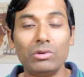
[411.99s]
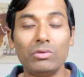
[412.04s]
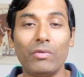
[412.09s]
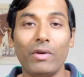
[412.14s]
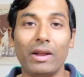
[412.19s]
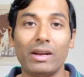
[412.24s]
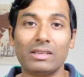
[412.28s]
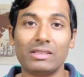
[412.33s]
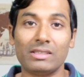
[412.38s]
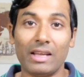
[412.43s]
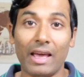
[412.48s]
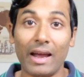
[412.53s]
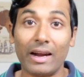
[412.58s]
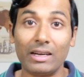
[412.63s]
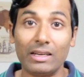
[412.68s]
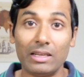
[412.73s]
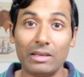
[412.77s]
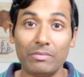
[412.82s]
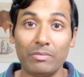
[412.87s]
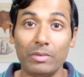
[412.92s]
whereas an
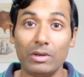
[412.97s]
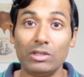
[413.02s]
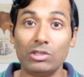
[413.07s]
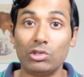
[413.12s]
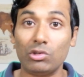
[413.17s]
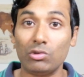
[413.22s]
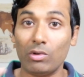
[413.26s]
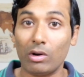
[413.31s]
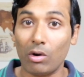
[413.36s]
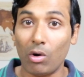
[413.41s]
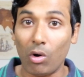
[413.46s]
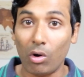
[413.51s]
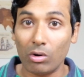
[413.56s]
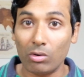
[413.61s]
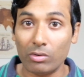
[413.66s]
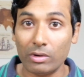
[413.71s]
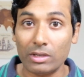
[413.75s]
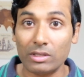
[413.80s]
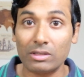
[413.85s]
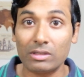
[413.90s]
active means you are
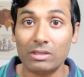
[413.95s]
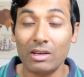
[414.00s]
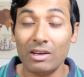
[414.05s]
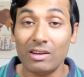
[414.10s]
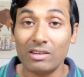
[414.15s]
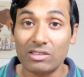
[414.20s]
always